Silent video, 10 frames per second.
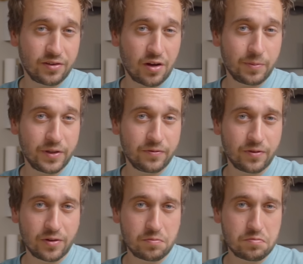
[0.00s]
coming
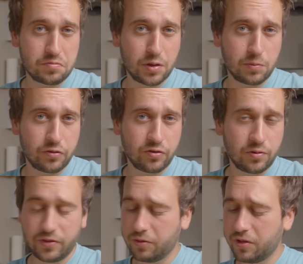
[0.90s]
from the
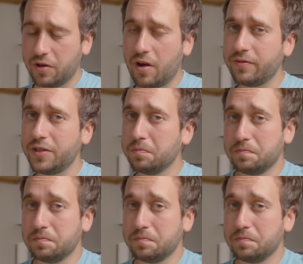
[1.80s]
mushrooms or the coffee.